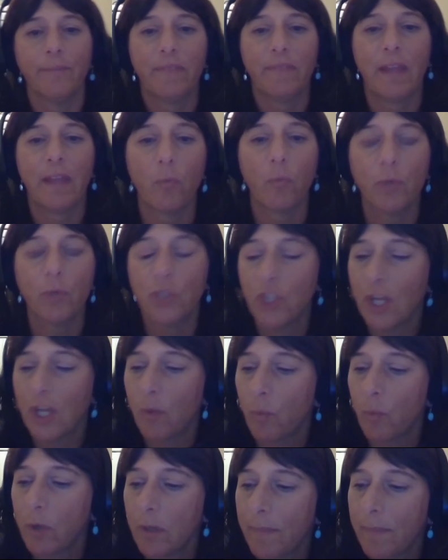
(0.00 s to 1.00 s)
Now,
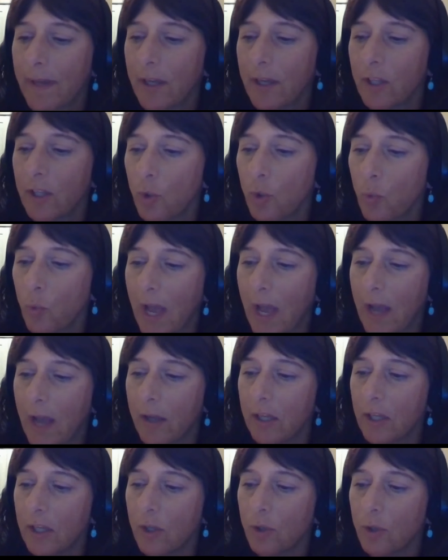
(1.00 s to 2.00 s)
Jen, what about you? How
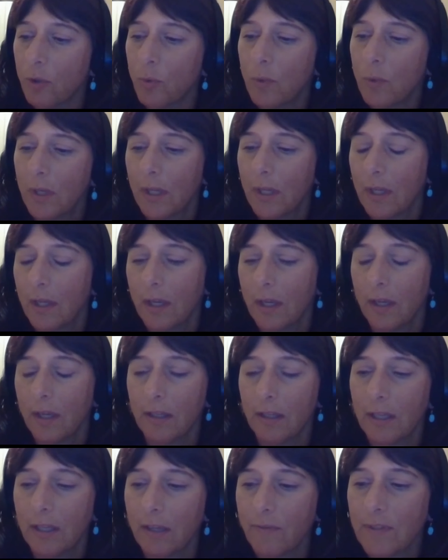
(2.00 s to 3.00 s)
do you
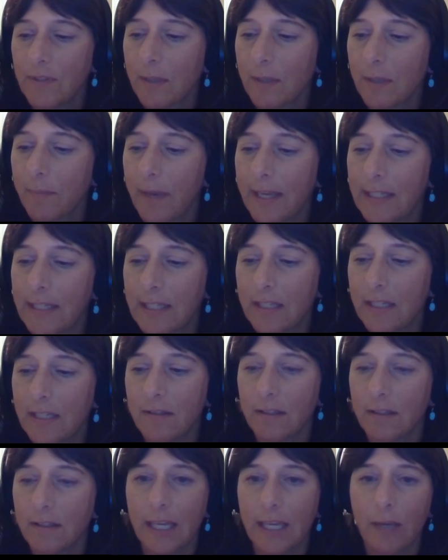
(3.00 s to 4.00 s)
give some ideas
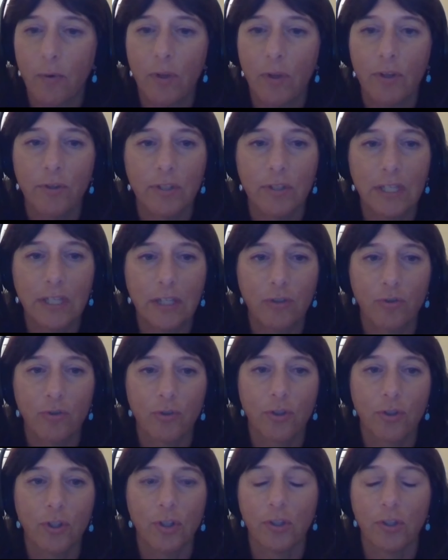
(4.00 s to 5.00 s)
on how other
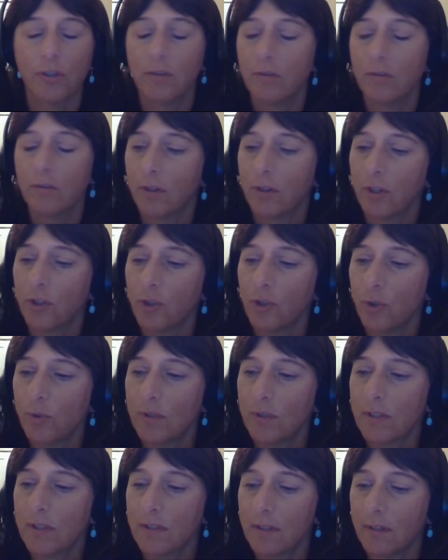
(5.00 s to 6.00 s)
teachers could could
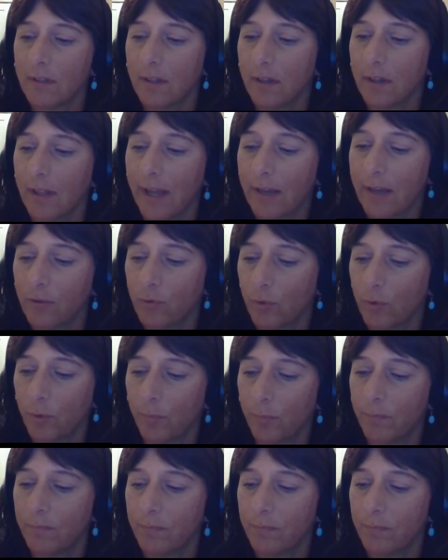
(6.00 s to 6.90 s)
use this in the classroom?